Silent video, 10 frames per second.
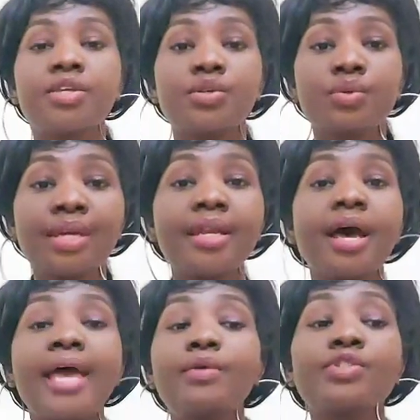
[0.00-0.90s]

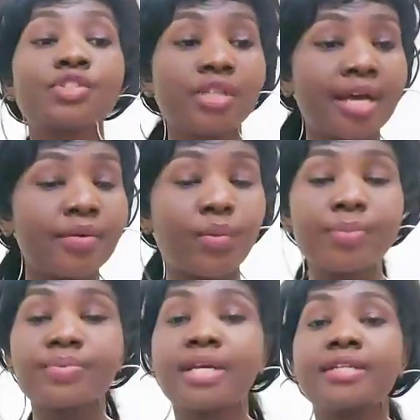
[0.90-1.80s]
I'll share the
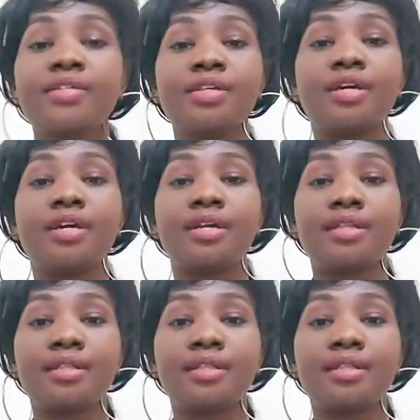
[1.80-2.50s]
website here.